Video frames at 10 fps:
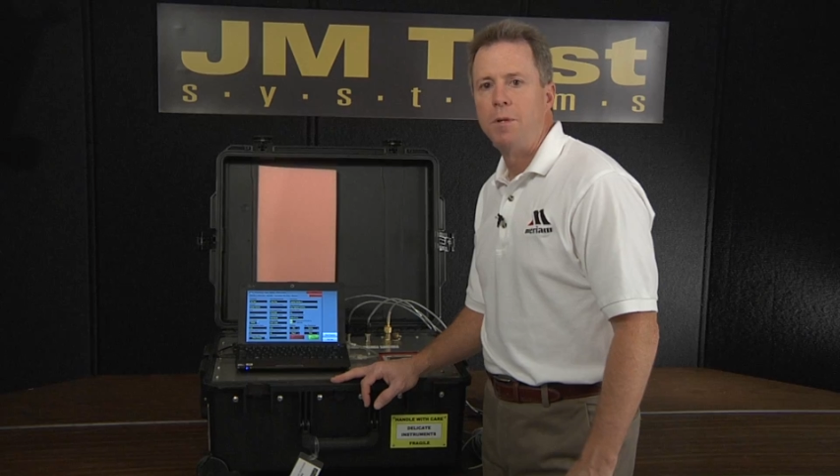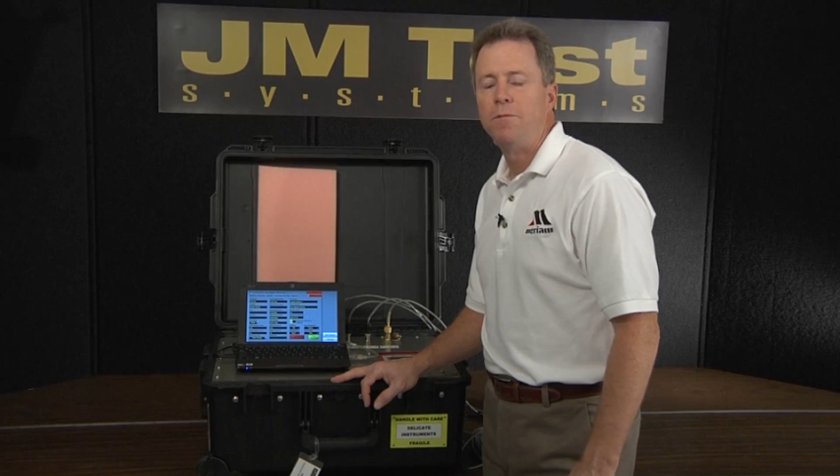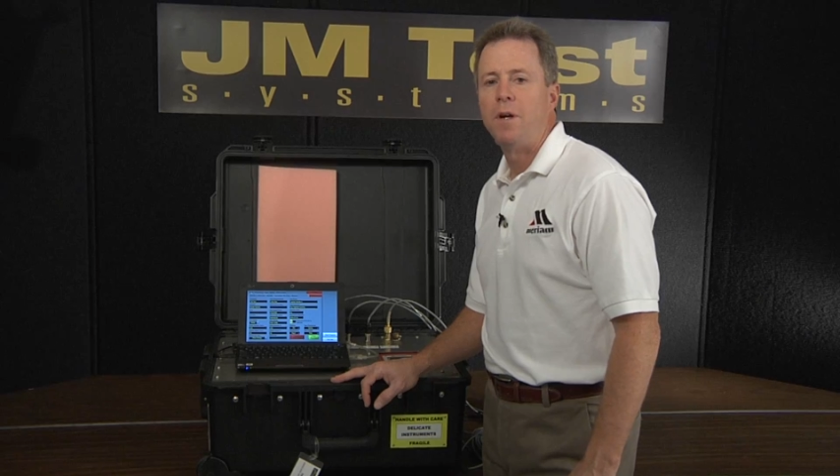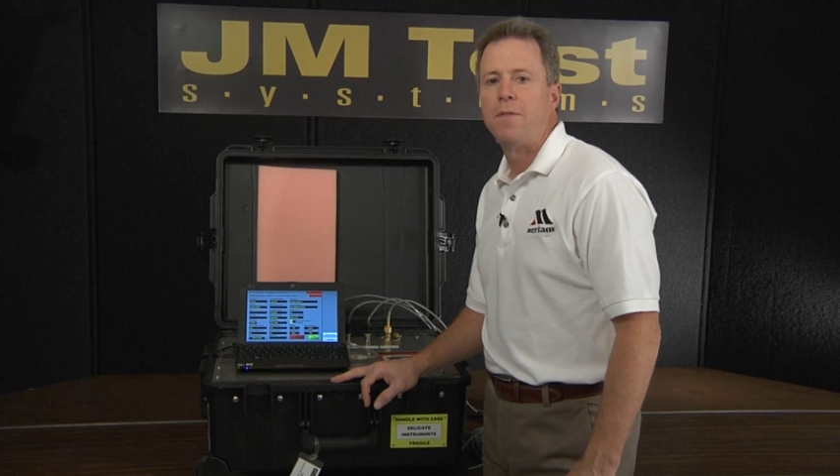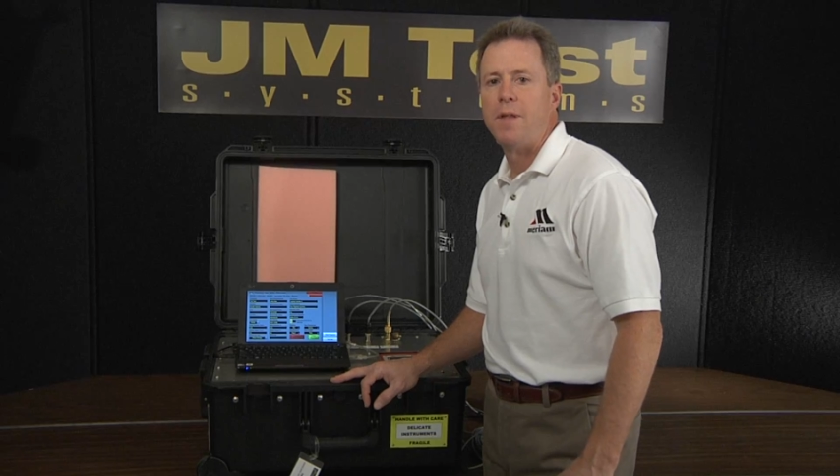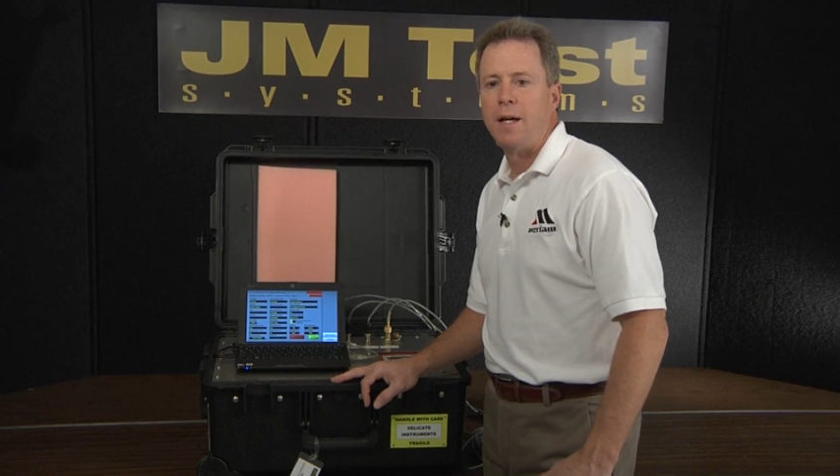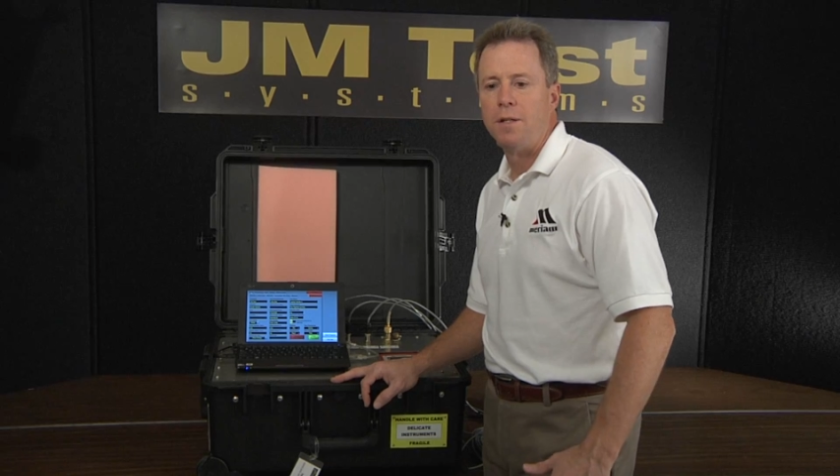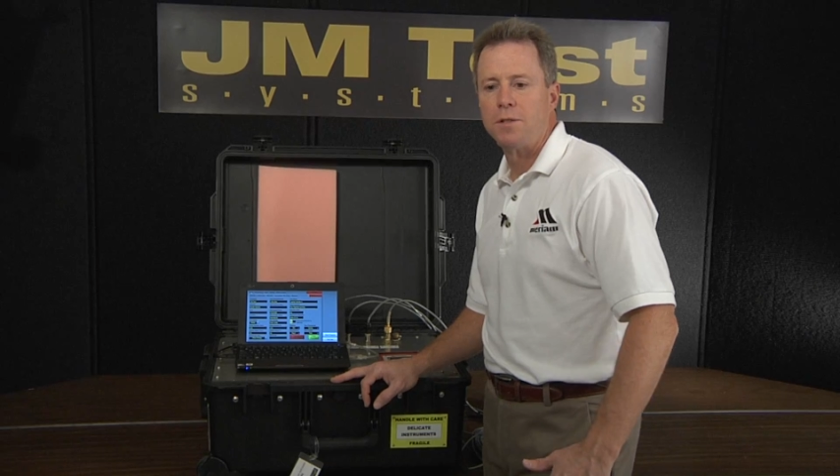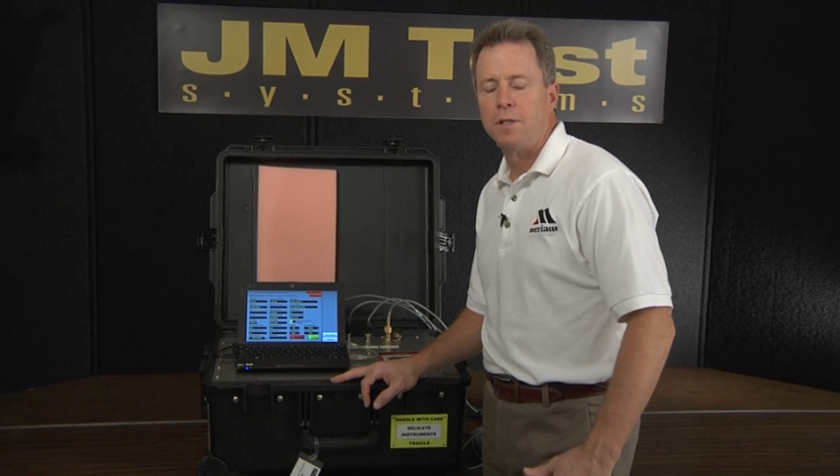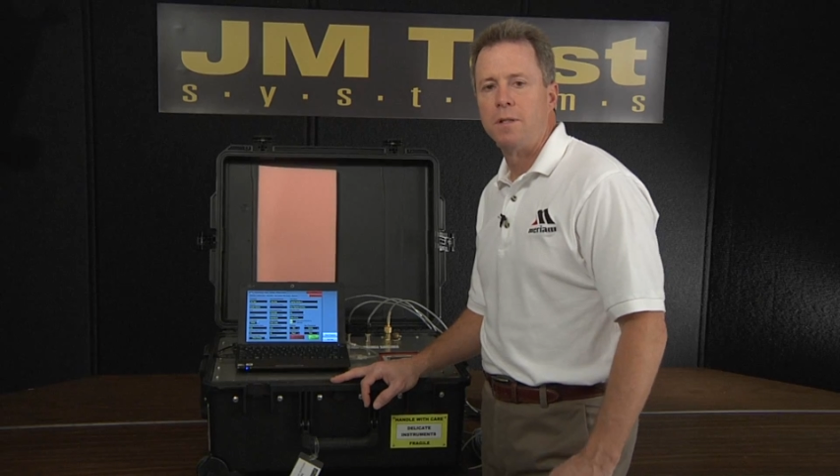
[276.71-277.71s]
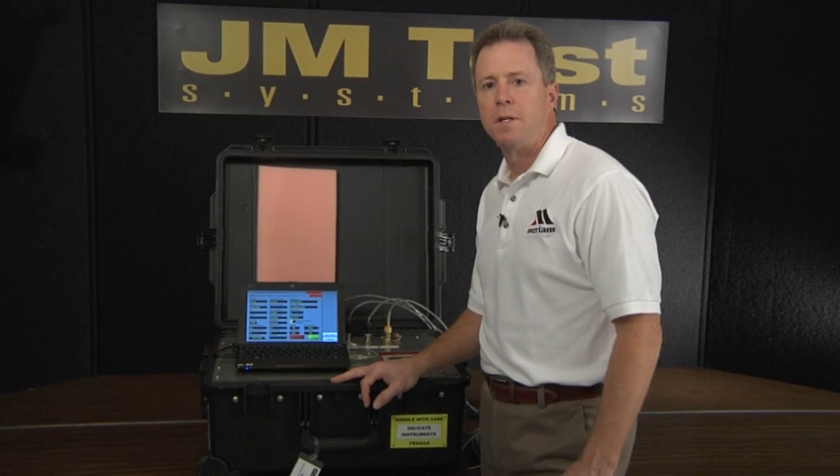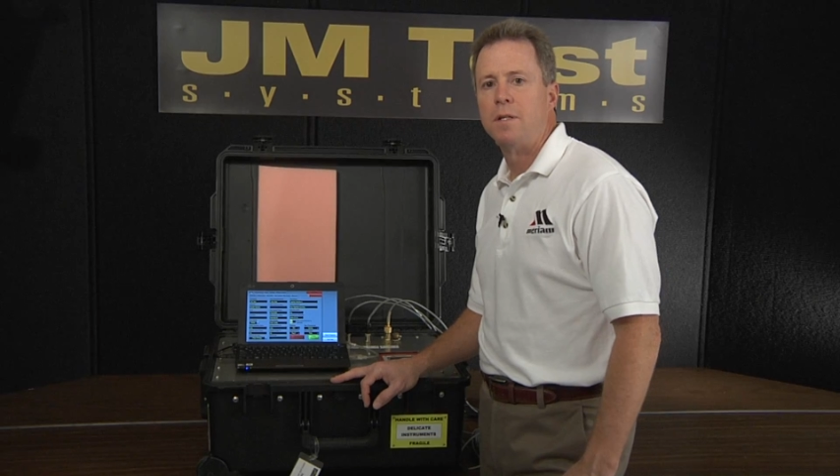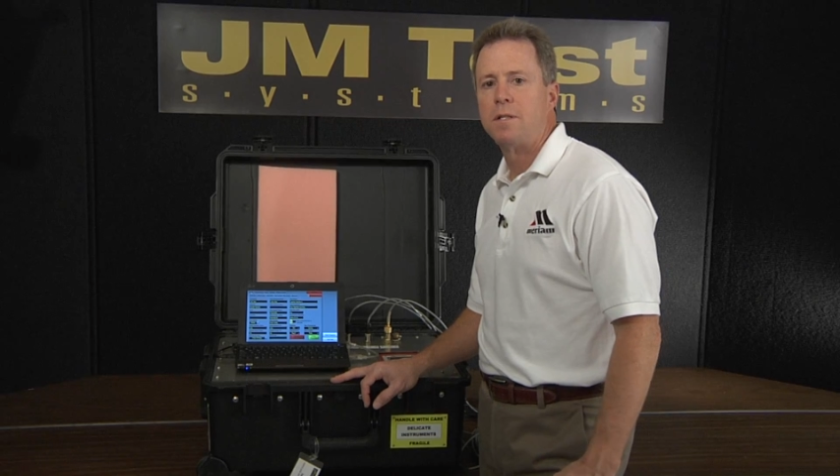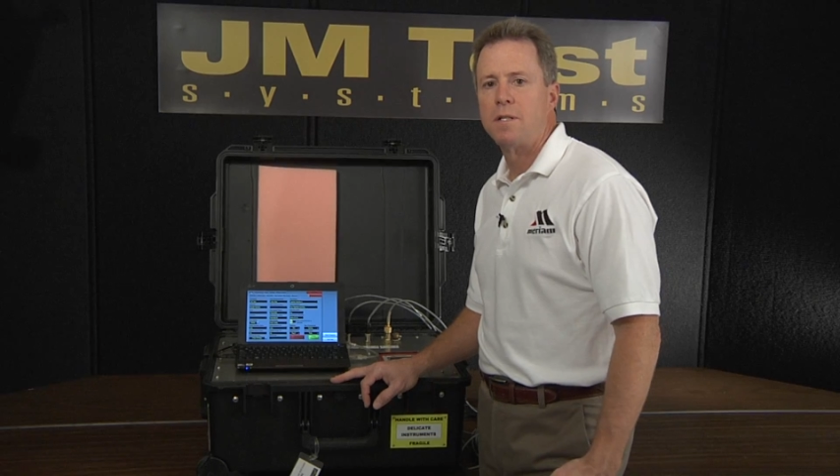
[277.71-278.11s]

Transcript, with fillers: PIT 5000 is